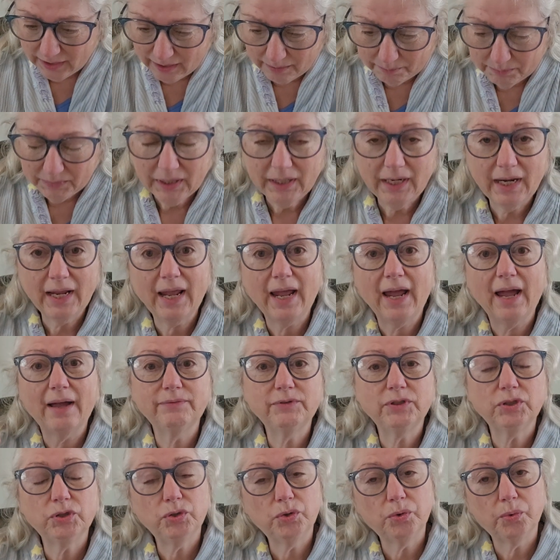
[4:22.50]
I'm going to have
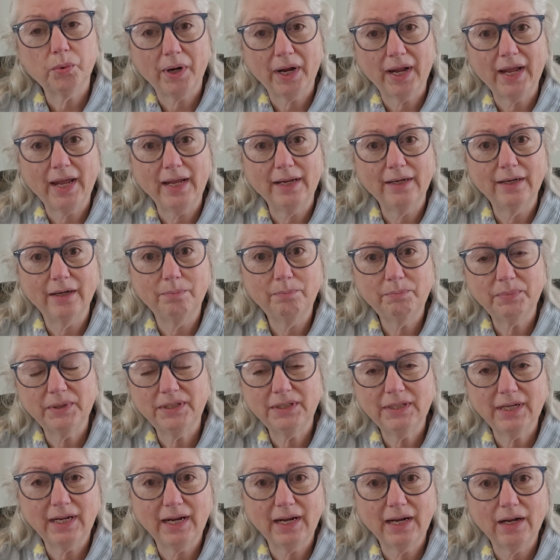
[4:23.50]
to grade up and
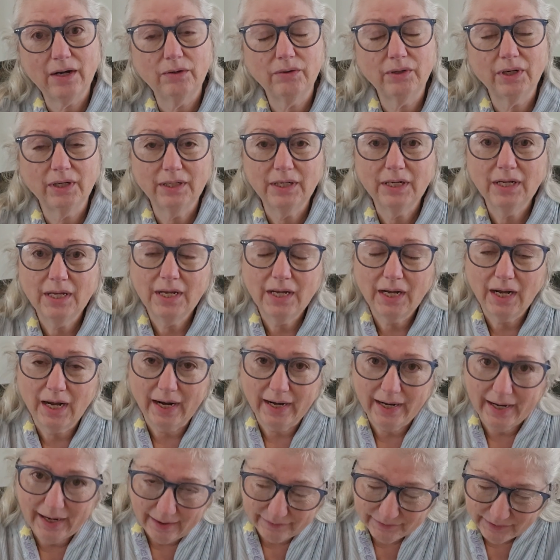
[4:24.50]
down, and I
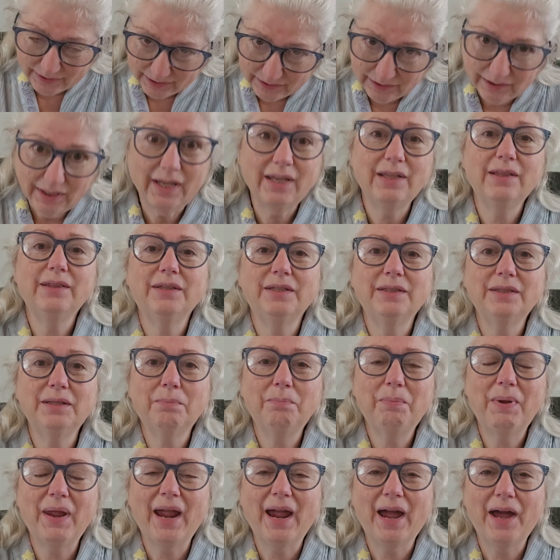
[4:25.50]
have to lengthen the
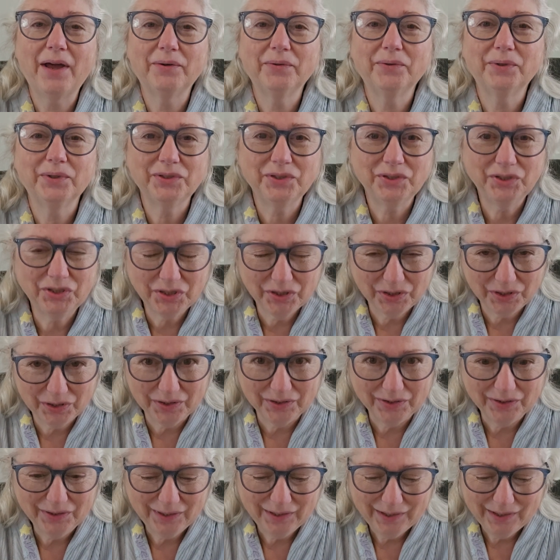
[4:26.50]
patterns
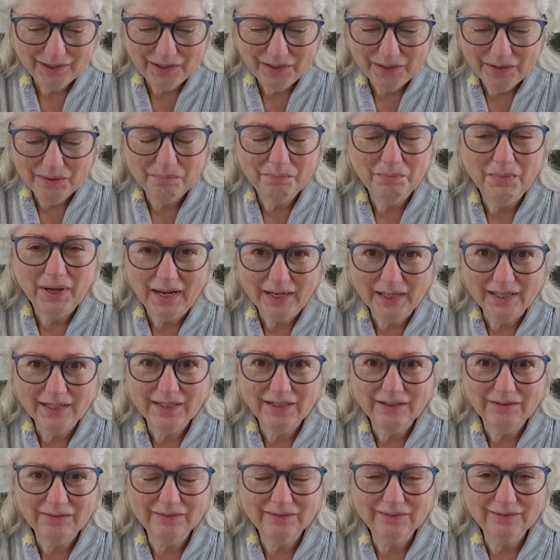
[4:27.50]
to make
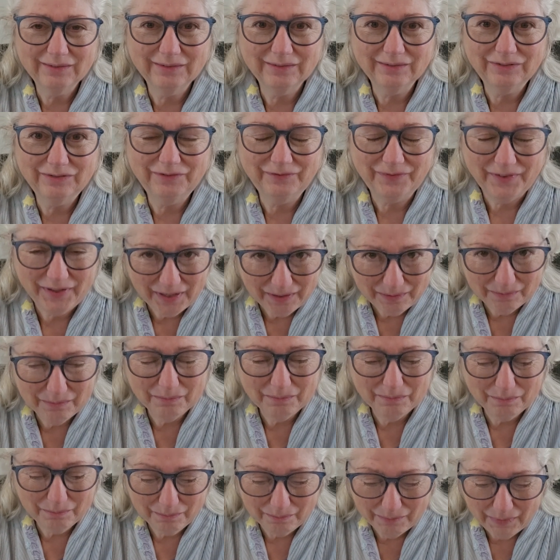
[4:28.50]
it fit
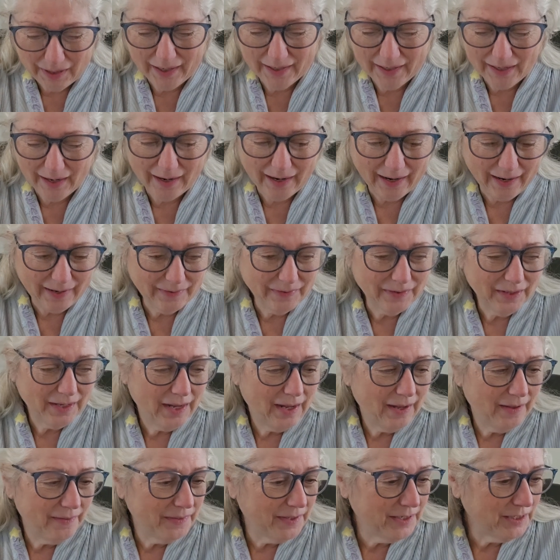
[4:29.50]
my height.
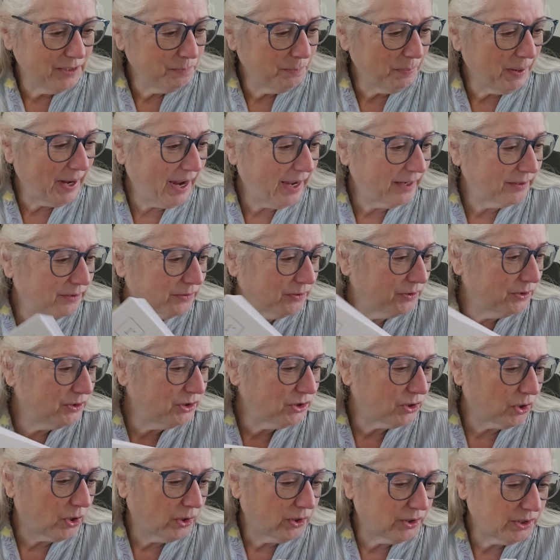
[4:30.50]
These
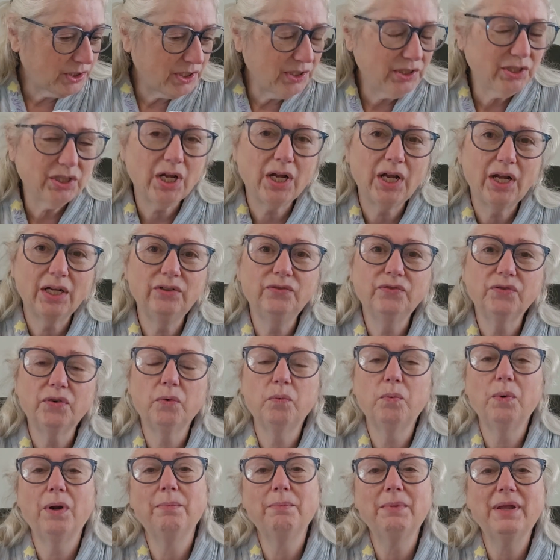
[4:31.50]
patterns are designed for
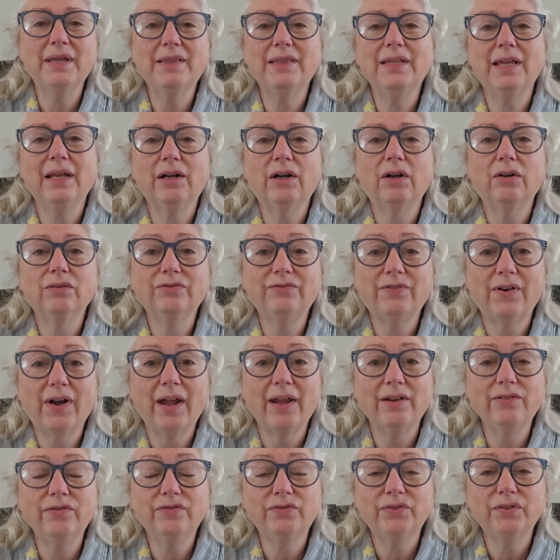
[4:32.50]
women that are
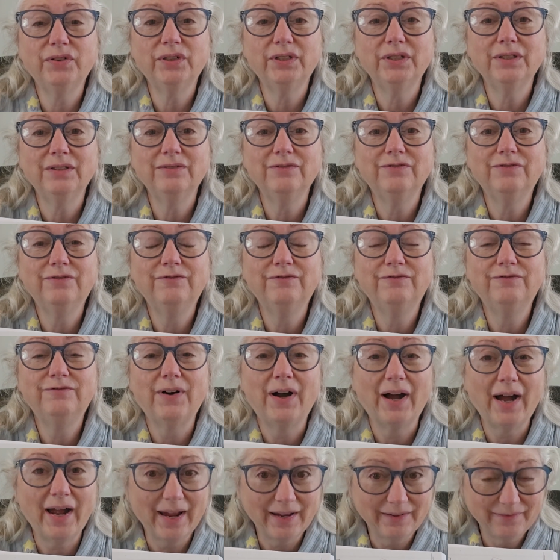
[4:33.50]
5 foot
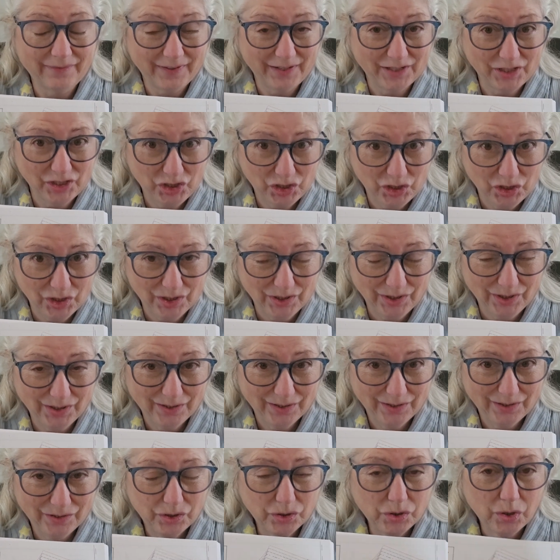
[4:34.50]
5 inches
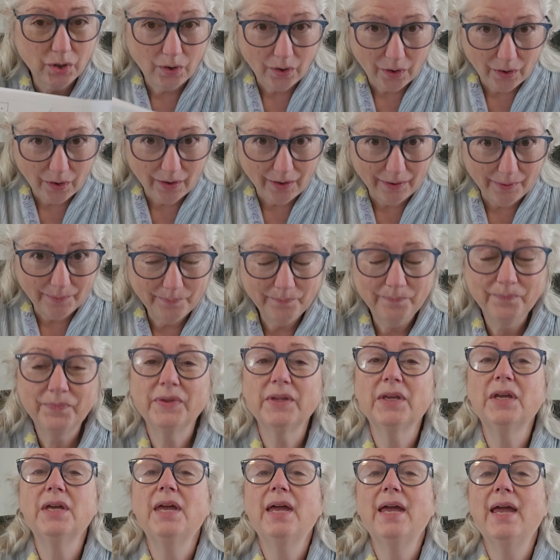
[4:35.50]
tall,
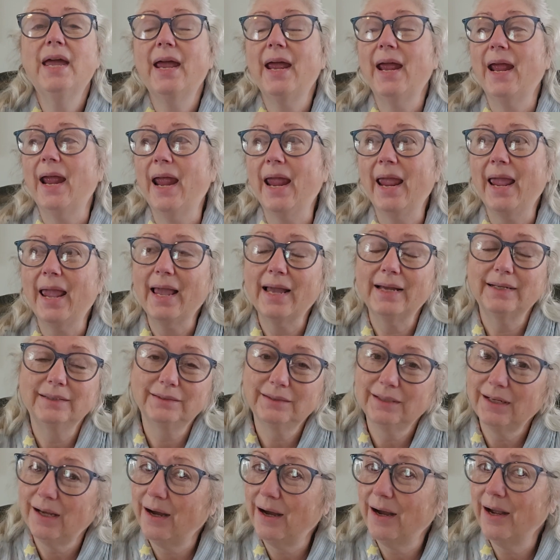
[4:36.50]

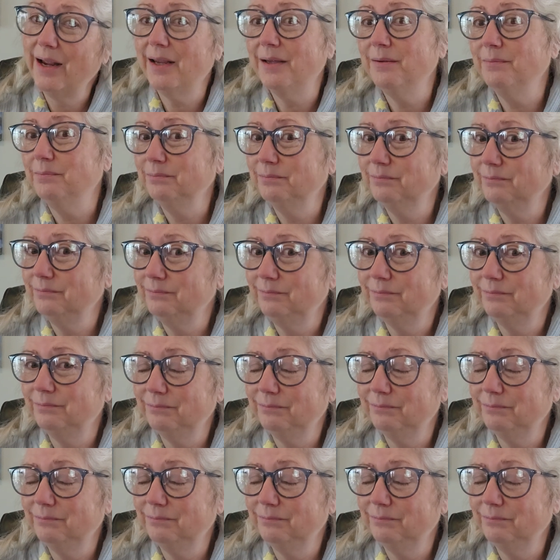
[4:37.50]
and I'm